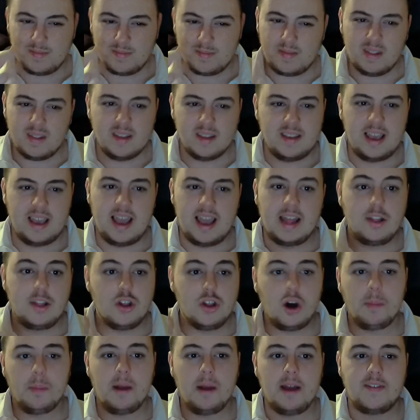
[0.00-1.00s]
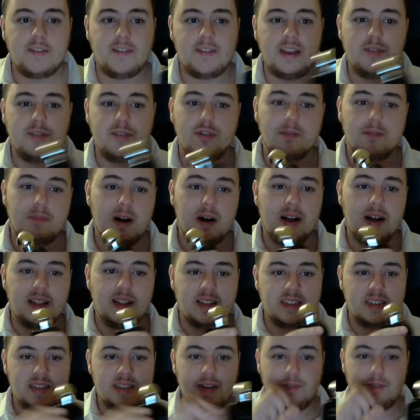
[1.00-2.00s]
Yeah, not my favourite, but it
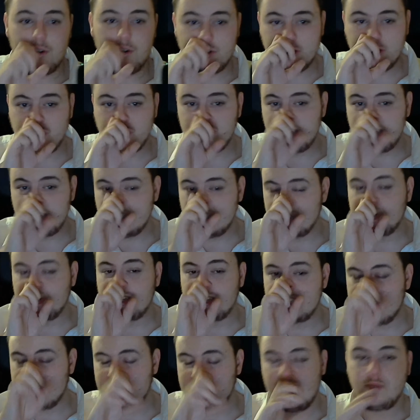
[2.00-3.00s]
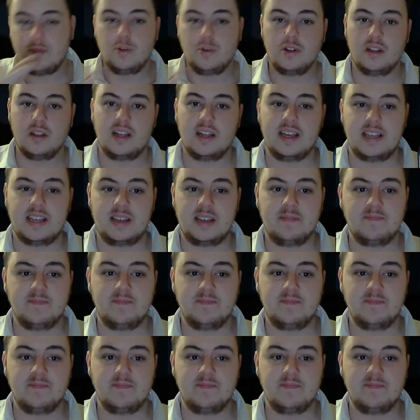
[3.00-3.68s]
does have all the traits of a scent I would like.